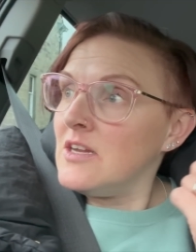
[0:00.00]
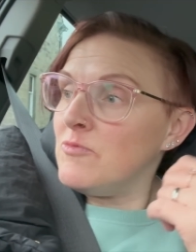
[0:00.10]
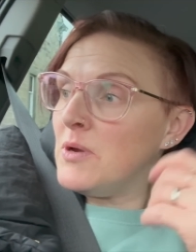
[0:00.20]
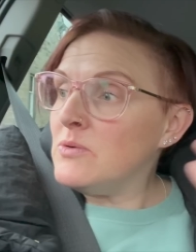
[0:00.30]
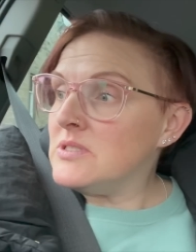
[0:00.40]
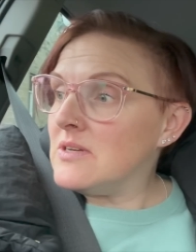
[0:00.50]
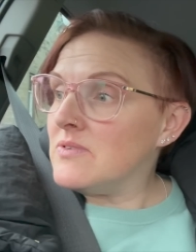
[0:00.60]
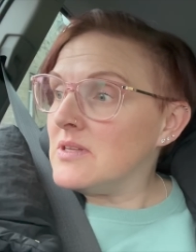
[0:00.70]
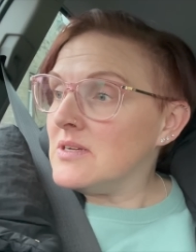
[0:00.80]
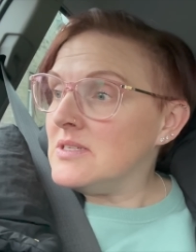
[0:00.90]
I've posted
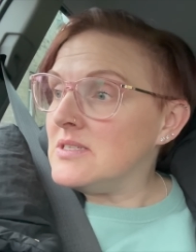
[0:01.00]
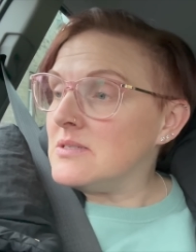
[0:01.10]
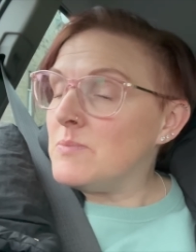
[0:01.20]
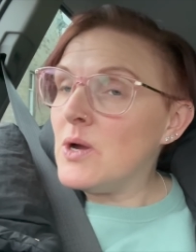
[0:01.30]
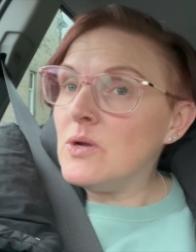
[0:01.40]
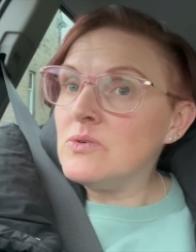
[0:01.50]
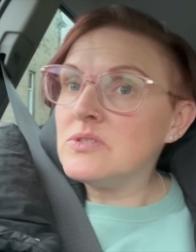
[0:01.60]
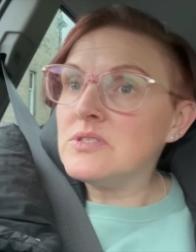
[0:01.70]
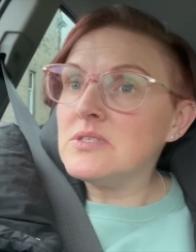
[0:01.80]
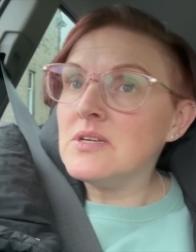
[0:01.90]
everything I needed to
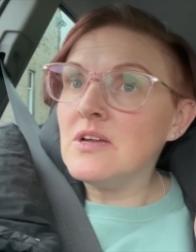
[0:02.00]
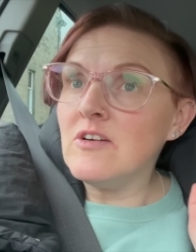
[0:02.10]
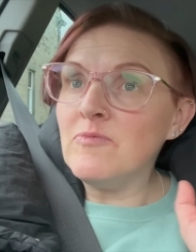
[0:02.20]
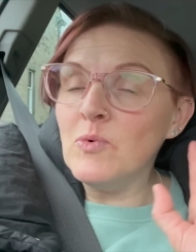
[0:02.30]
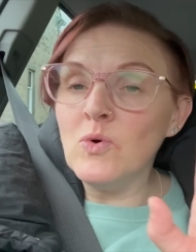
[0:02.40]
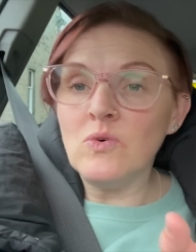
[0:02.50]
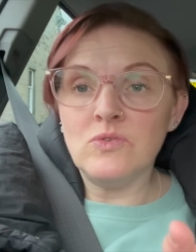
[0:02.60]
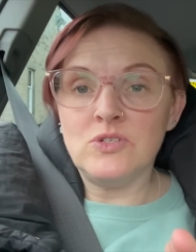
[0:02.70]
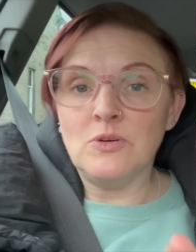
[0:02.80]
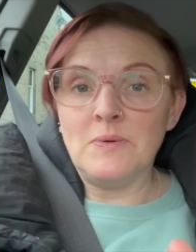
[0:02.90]
post. I've bought all
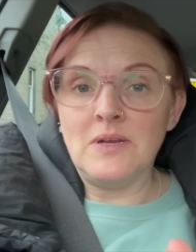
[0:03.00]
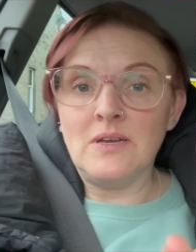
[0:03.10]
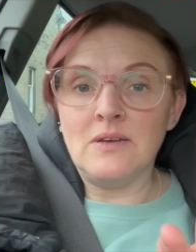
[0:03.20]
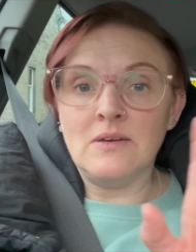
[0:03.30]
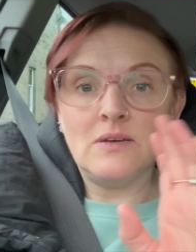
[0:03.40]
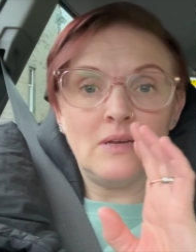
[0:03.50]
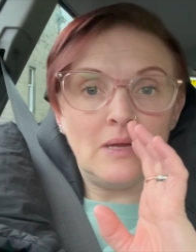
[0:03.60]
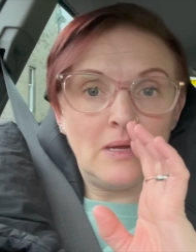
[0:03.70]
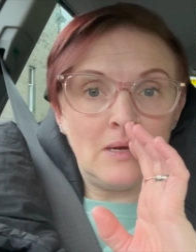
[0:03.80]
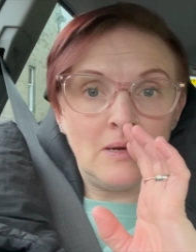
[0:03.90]
the shopping.
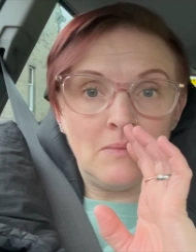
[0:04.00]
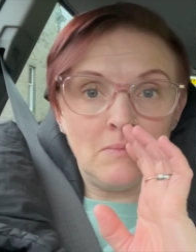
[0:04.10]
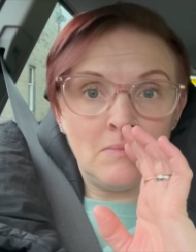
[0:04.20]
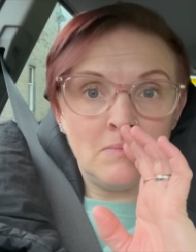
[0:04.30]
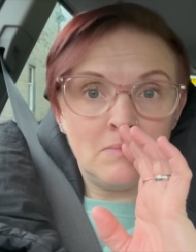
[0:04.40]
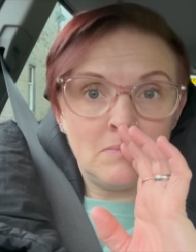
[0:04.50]
Um,